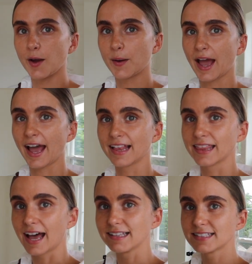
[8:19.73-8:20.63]
Okay,
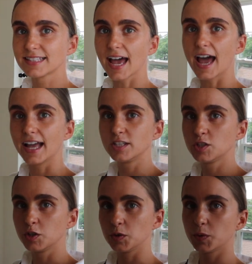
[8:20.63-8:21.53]
let's
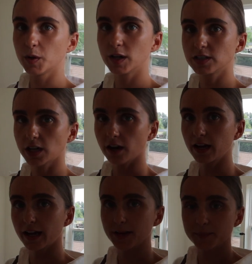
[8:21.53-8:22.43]
head to
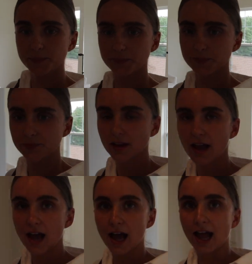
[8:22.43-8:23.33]
Target.
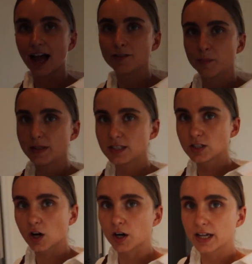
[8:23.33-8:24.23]
I haven't been to
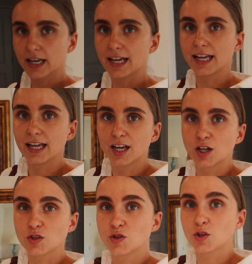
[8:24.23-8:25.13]
Target
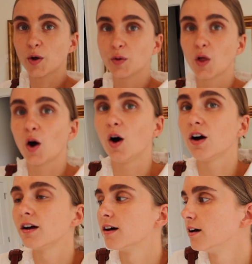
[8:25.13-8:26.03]
in so
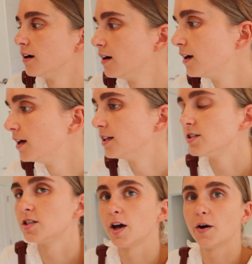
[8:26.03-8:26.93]
long,
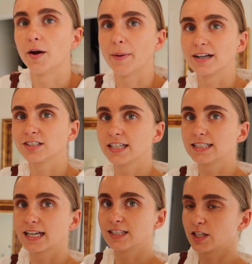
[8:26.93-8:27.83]
so I'm actually
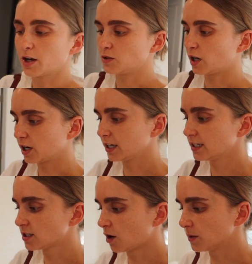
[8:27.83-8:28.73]
excited to go. Target
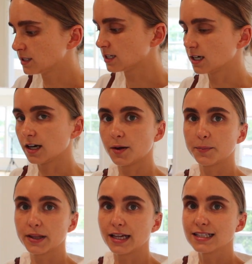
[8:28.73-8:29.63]
is always the
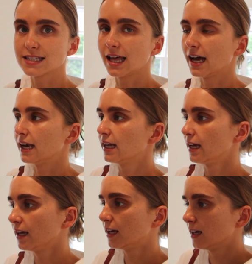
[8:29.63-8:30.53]
place that
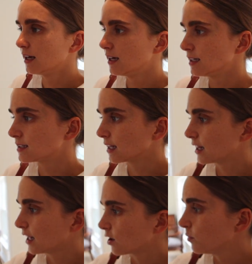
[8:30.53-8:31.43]
is a
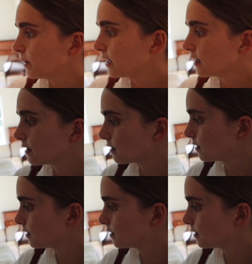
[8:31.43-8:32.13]
little bit,